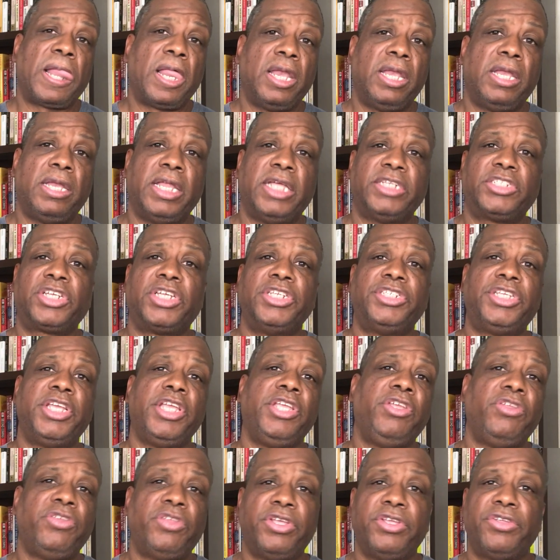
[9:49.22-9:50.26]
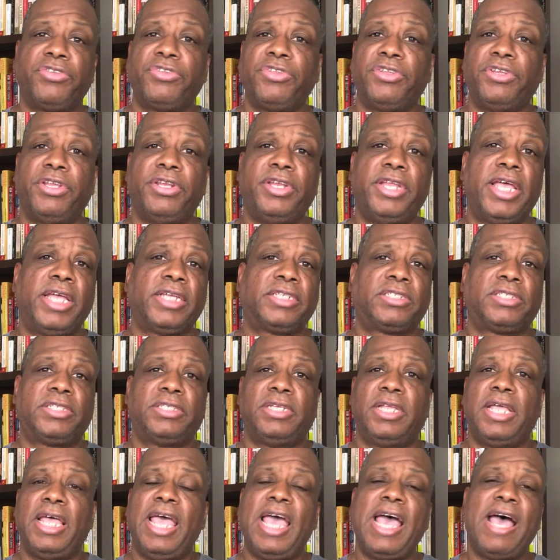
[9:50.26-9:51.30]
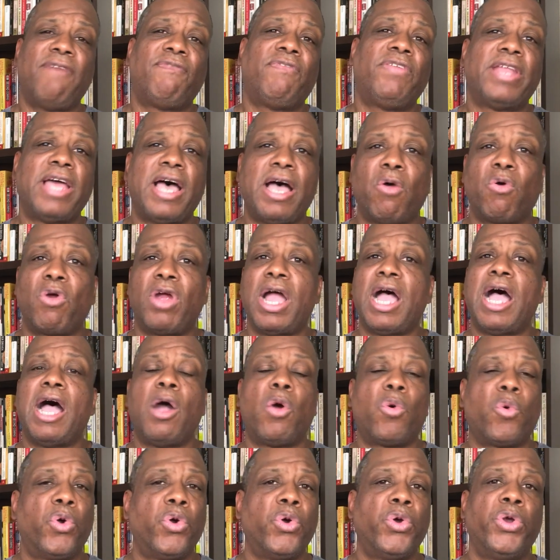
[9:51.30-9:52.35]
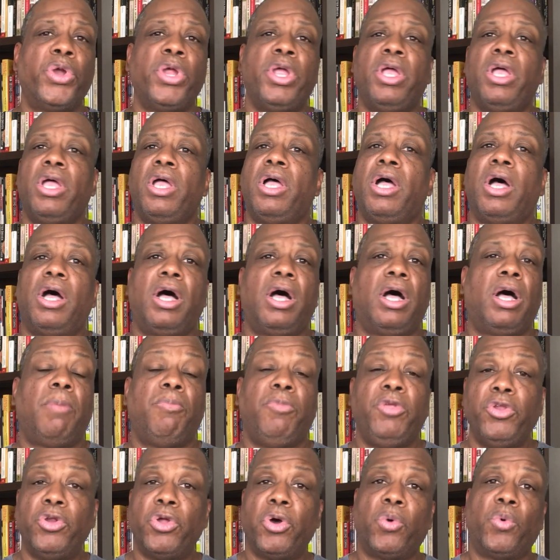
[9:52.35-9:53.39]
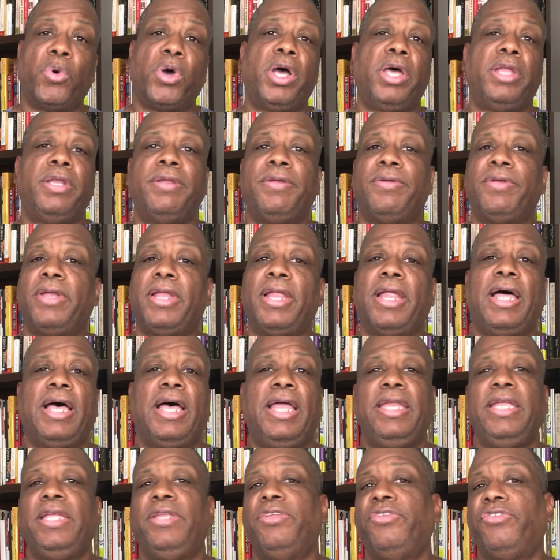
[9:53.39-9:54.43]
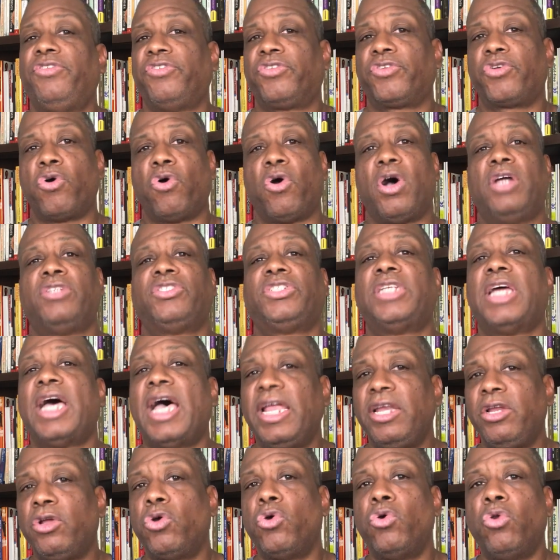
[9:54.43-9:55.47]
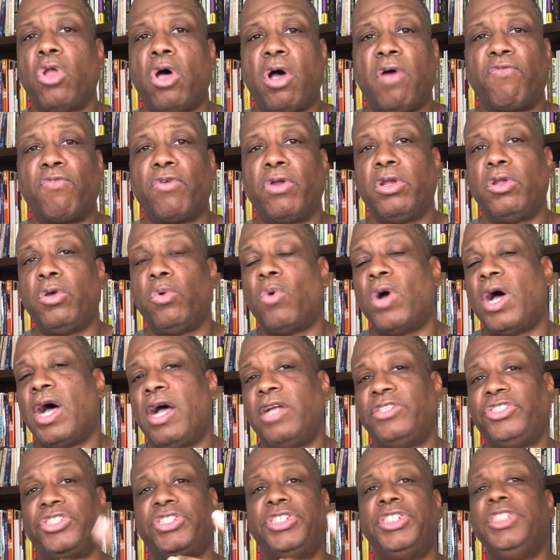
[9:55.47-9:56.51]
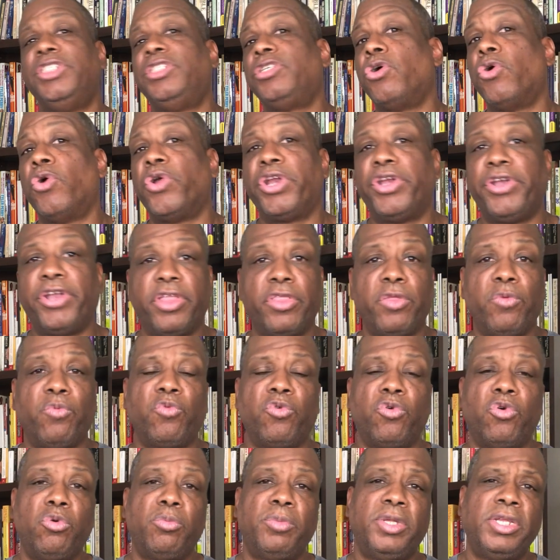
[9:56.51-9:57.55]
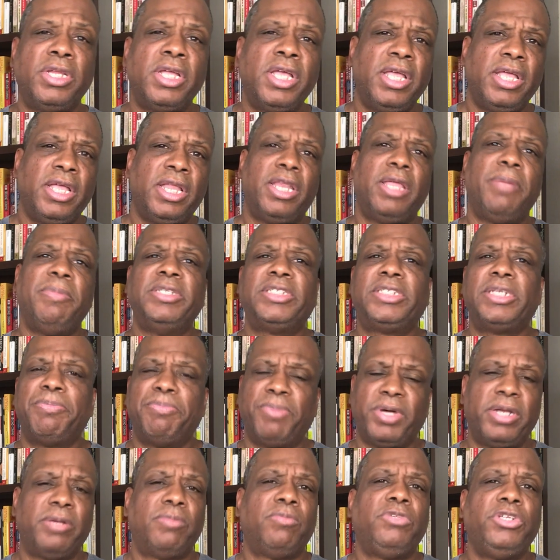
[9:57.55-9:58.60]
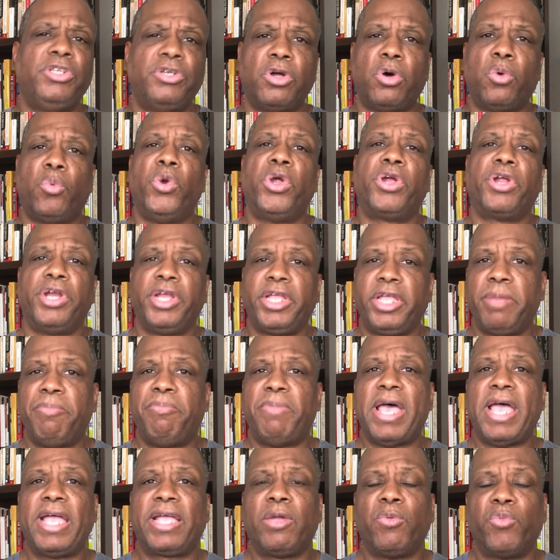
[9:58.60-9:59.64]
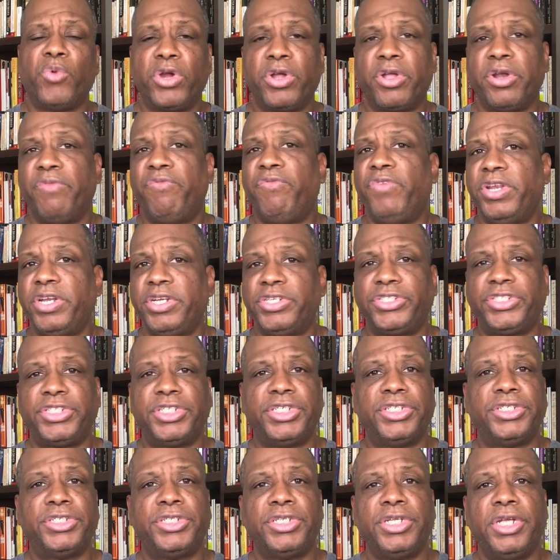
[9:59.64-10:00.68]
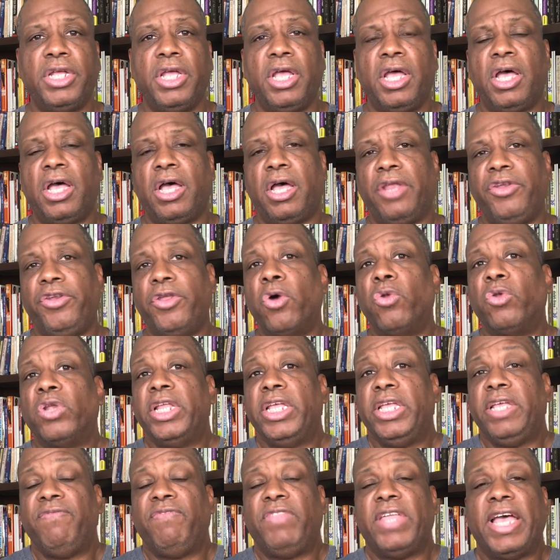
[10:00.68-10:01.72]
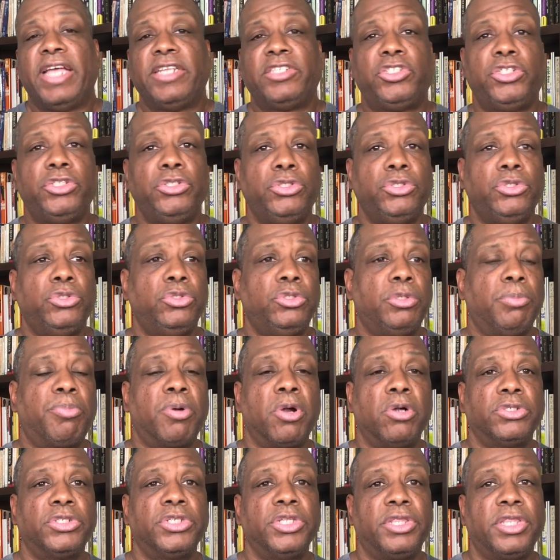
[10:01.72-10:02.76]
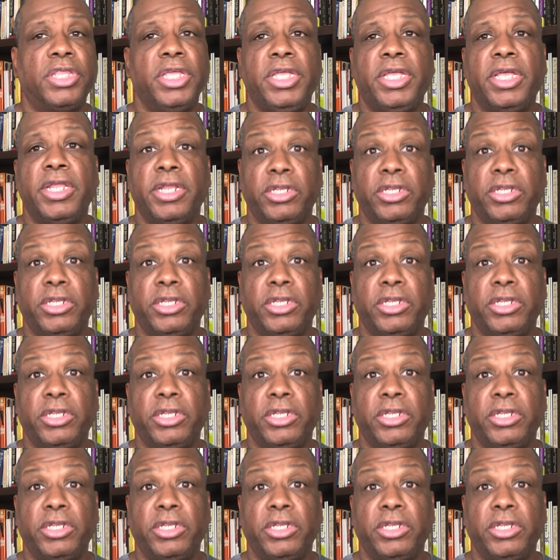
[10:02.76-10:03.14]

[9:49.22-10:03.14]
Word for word: let's continue this in the next half an hour, hour. Um, you know what? I need to just go outside and cool off for a little while. I just need to go in another room and let me sit. But, you know, we're going to get back and we're going to finish this. Uh, don't leave that to the person thinking